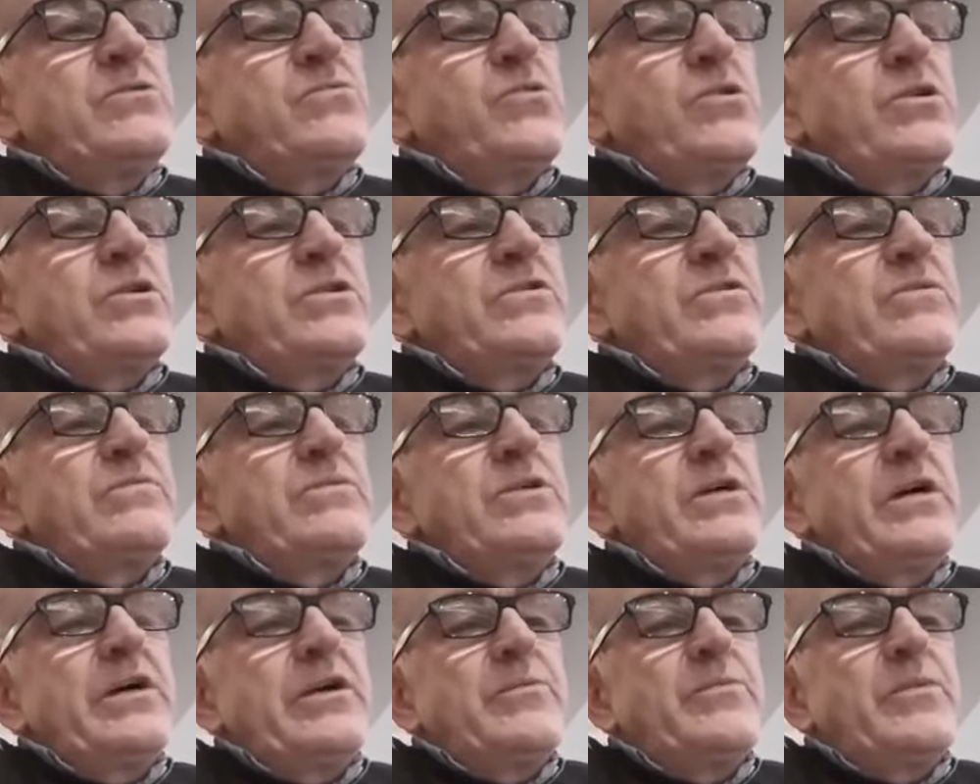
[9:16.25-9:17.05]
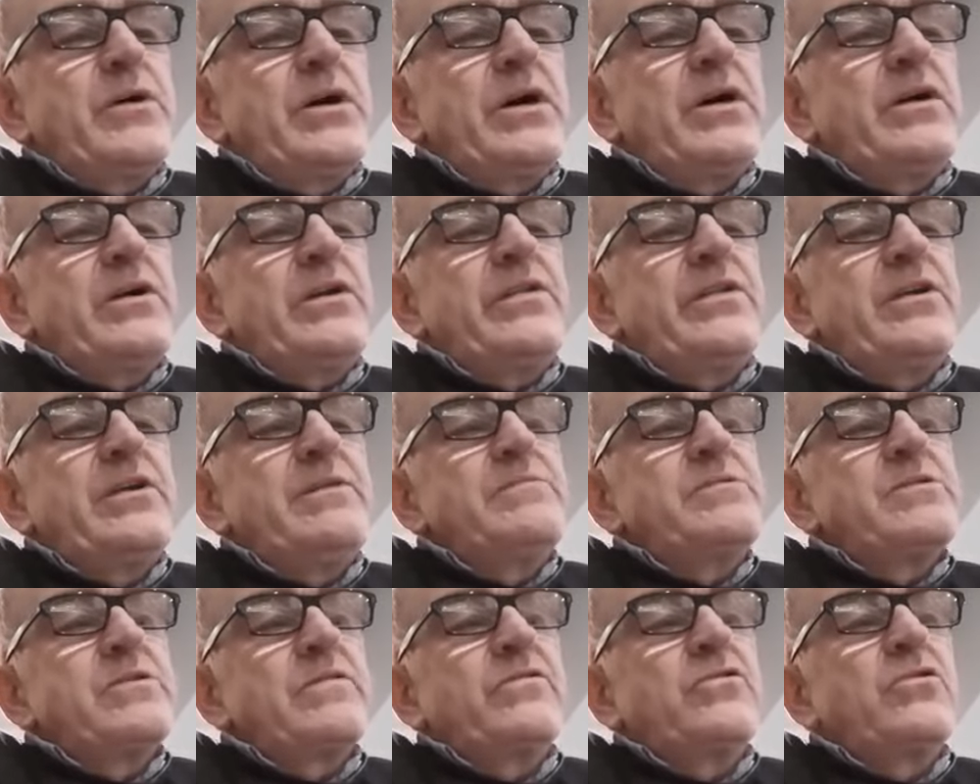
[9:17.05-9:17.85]
words from Jeremiah are
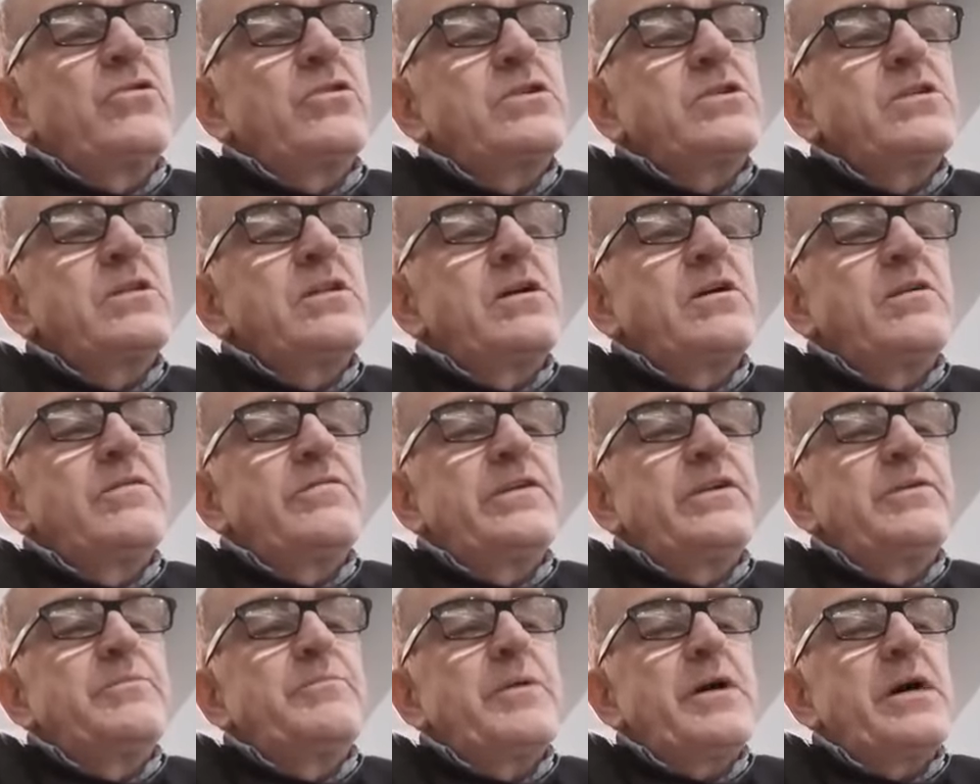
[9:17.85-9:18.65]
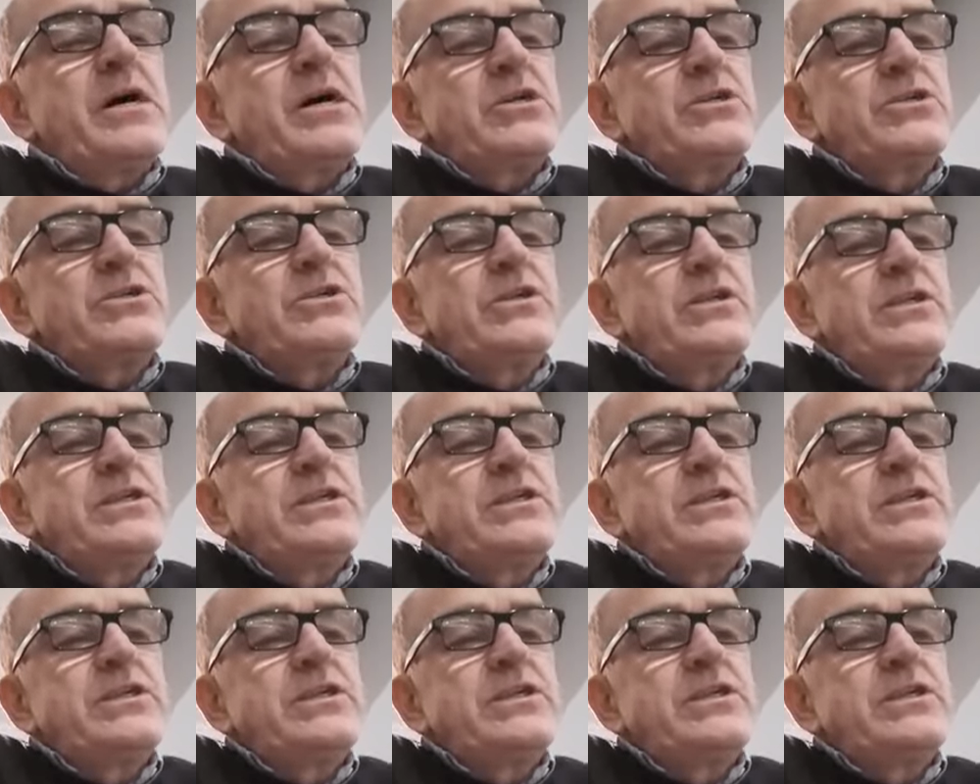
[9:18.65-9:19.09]
themes of God's love and passion,